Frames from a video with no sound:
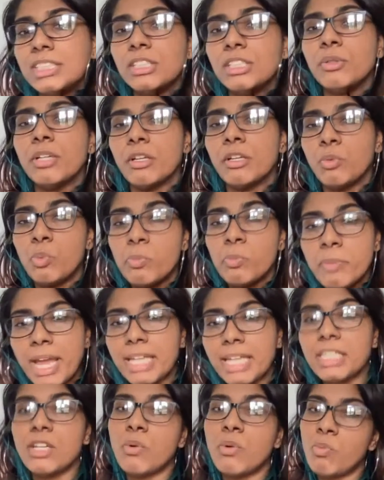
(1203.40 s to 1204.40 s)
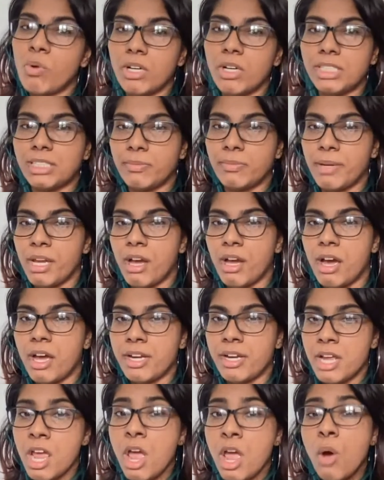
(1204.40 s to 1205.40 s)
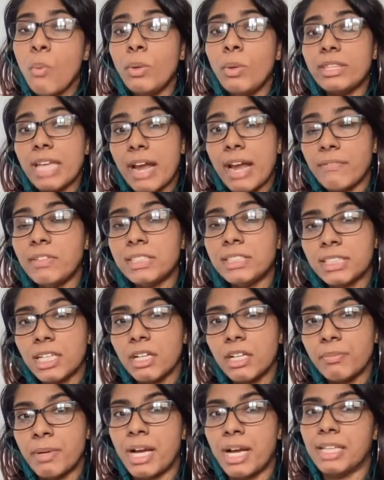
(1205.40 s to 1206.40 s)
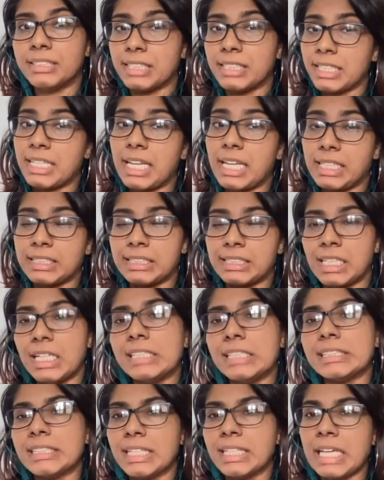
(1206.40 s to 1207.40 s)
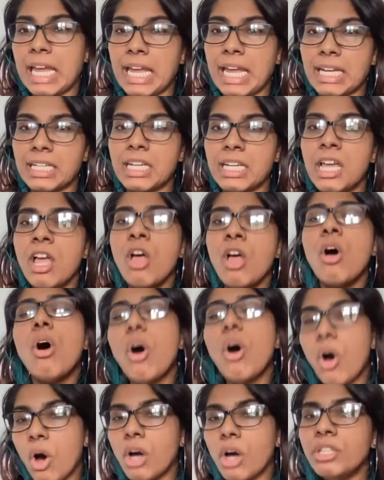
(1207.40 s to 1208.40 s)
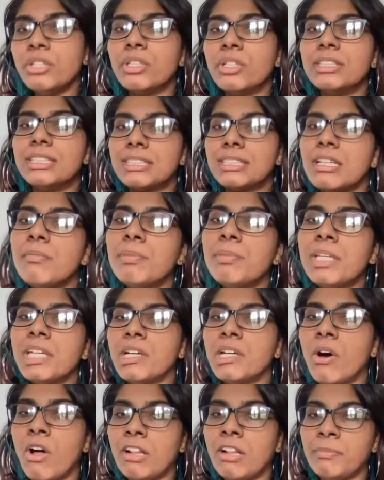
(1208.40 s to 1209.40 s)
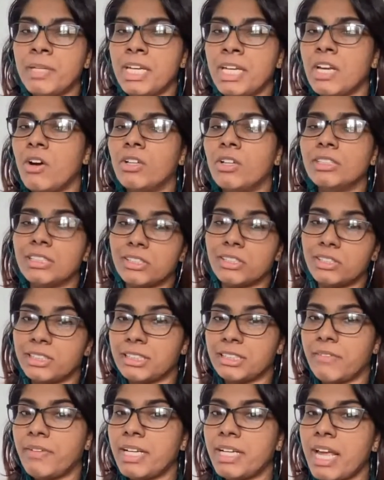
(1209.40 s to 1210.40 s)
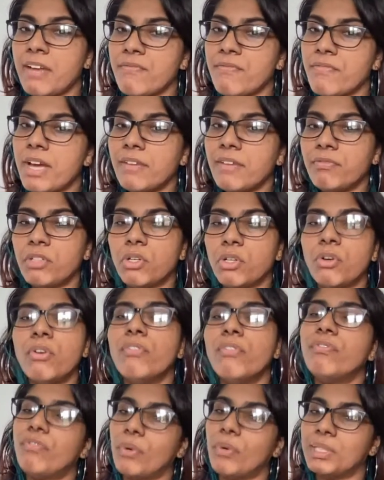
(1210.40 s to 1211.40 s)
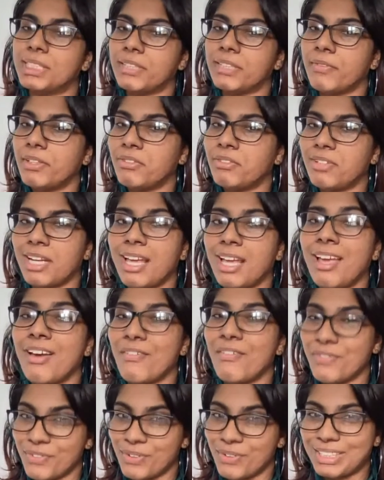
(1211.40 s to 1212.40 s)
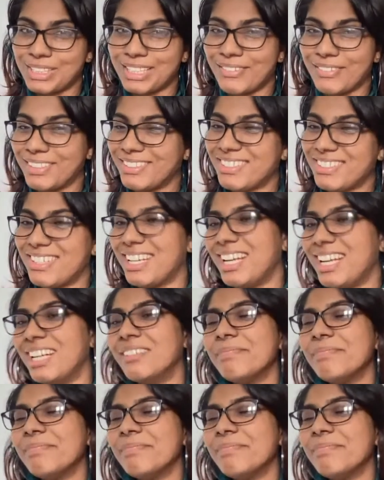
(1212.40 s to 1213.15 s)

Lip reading: You can make your voice be heard with every single person that is listening in. Or you could simply call me on 07852 473